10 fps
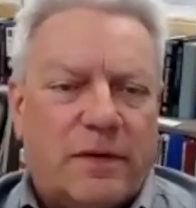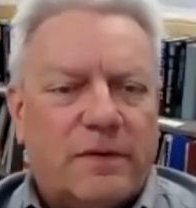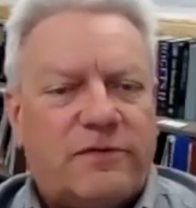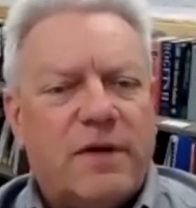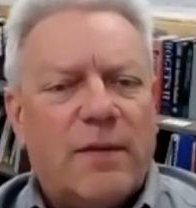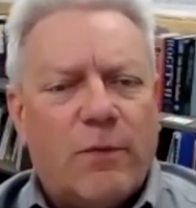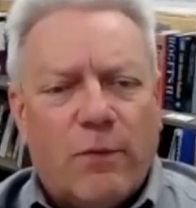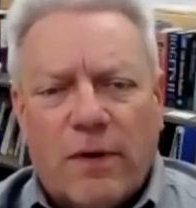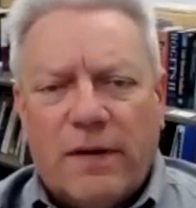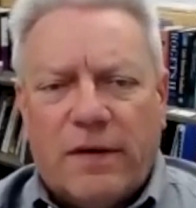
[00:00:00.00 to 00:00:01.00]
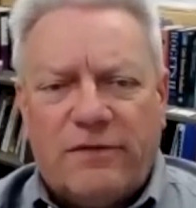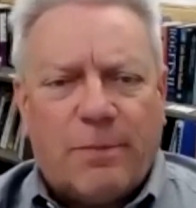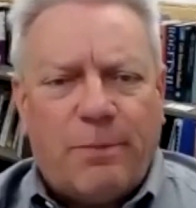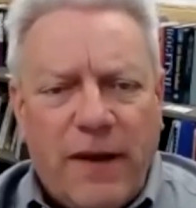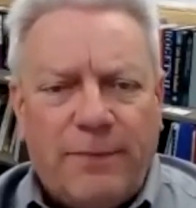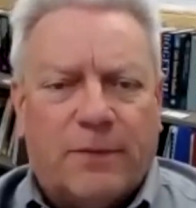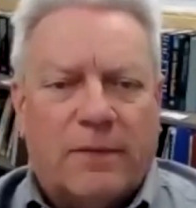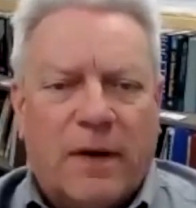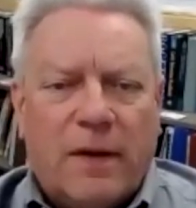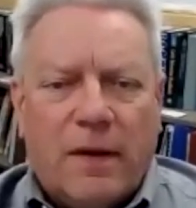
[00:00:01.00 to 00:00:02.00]
So, number one is our people.
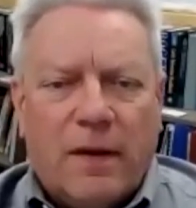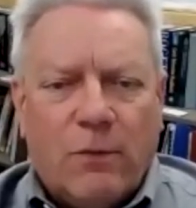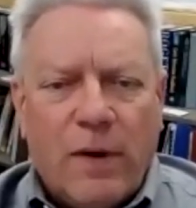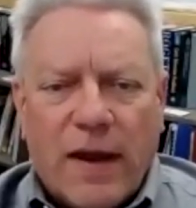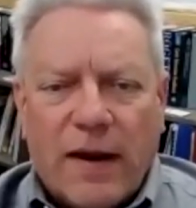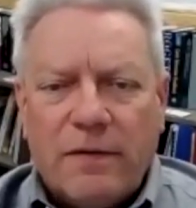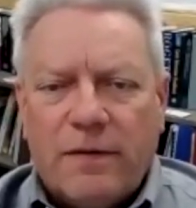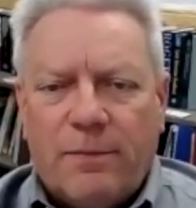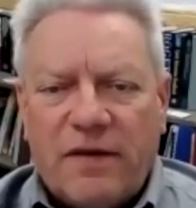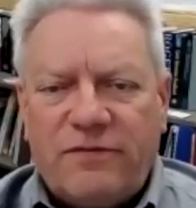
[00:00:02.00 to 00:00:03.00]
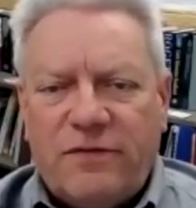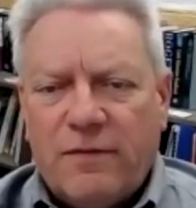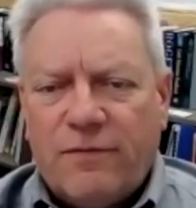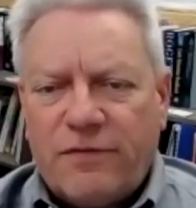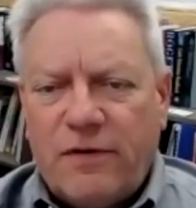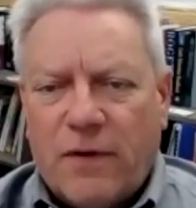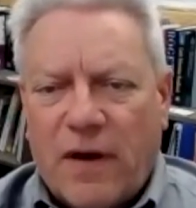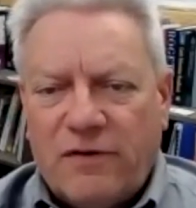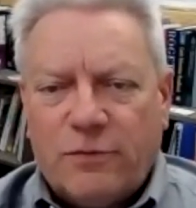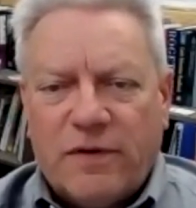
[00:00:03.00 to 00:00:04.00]
We hire the best university
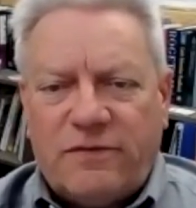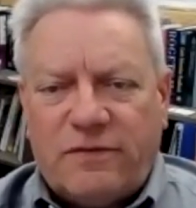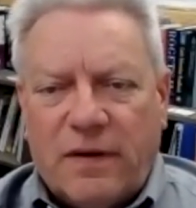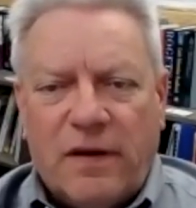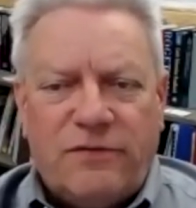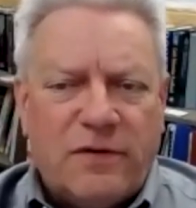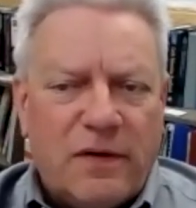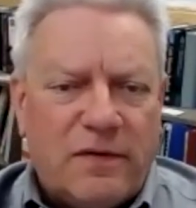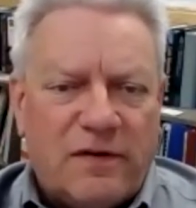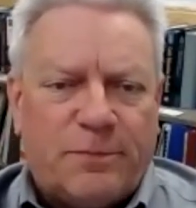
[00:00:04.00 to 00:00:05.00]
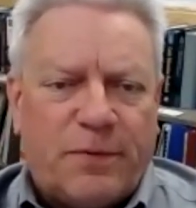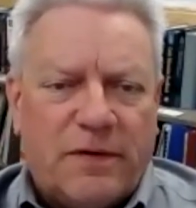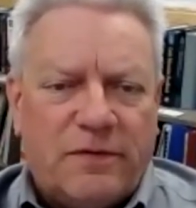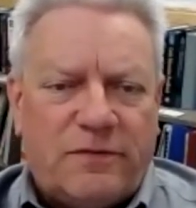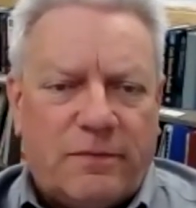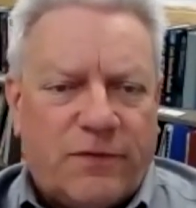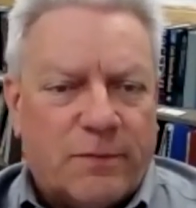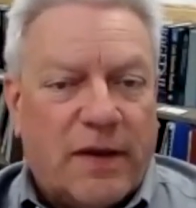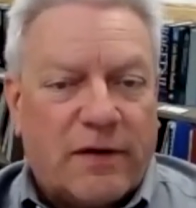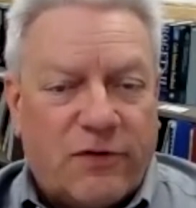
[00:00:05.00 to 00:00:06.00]
graduates in engineering disciplines, from
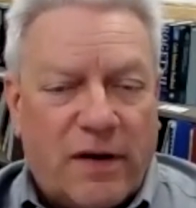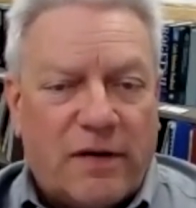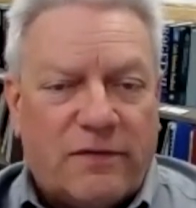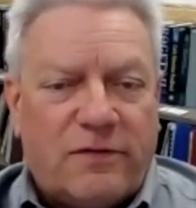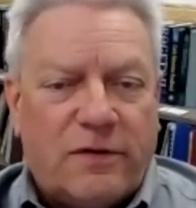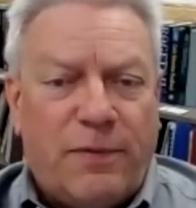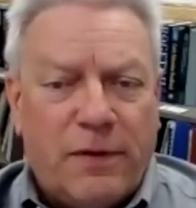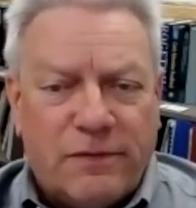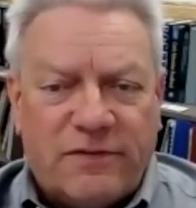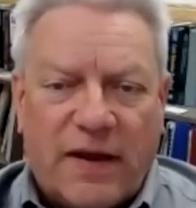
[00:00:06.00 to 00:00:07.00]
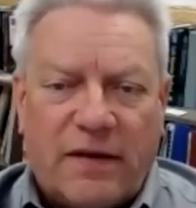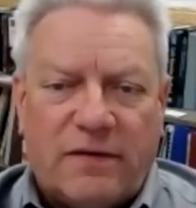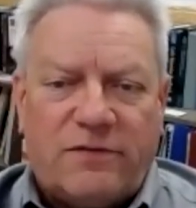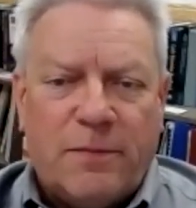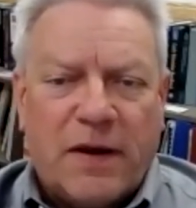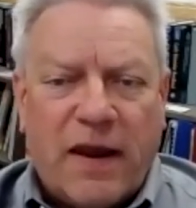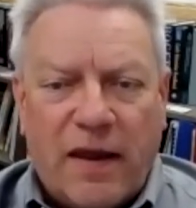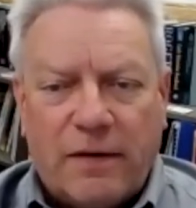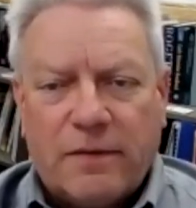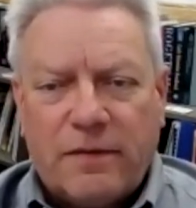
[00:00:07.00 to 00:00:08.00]
electronics to computer science to
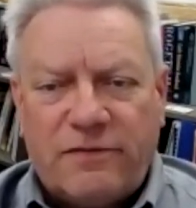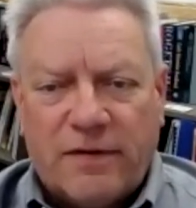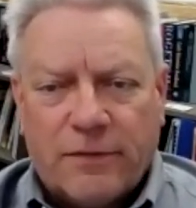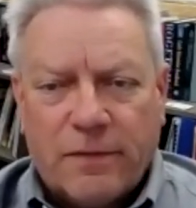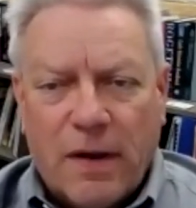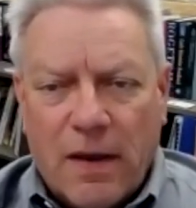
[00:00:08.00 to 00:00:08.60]
mechanical to civil,